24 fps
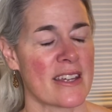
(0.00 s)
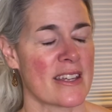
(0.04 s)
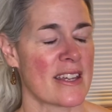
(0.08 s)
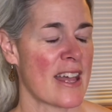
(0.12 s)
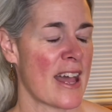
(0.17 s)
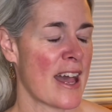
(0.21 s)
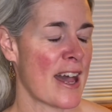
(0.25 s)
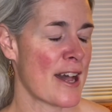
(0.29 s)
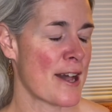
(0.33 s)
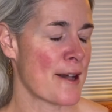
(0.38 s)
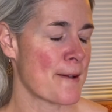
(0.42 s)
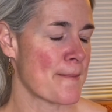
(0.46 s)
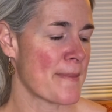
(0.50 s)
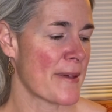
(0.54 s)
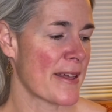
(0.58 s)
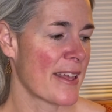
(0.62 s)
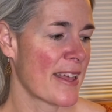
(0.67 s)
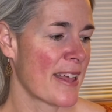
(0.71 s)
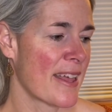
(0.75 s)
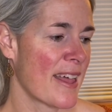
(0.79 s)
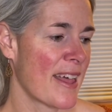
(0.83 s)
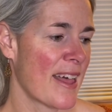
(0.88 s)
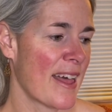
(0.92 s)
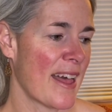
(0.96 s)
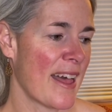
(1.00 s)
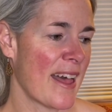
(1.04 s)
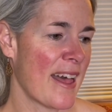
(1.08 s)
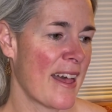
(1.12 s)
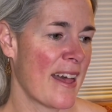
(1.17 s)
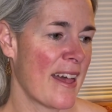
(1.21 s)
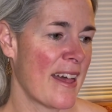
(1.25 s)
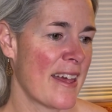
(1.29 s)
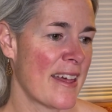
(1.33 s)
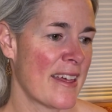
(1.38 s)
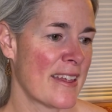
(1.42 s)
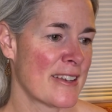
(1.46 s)
app
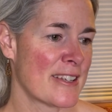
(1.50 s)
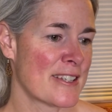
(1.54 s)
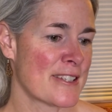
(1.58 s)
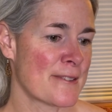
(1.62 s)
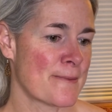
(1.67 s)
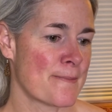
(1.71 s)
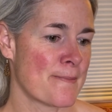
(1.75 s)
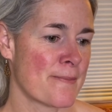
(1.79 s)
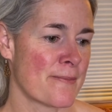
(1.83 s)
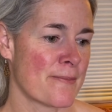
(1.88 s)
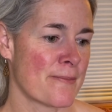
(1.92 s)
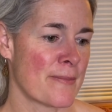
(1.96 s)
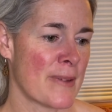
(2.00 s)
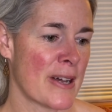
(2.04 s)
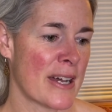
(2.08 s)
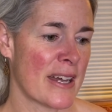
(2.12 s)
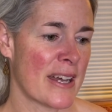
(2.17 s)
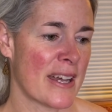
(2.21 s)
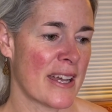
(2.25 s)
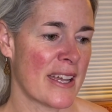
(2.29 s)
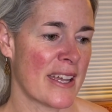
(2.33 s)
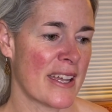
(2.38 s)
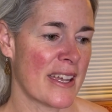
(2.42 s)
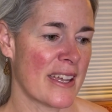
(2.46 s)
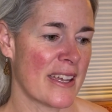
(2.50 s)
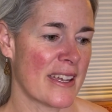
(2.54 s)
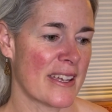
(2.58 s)
and my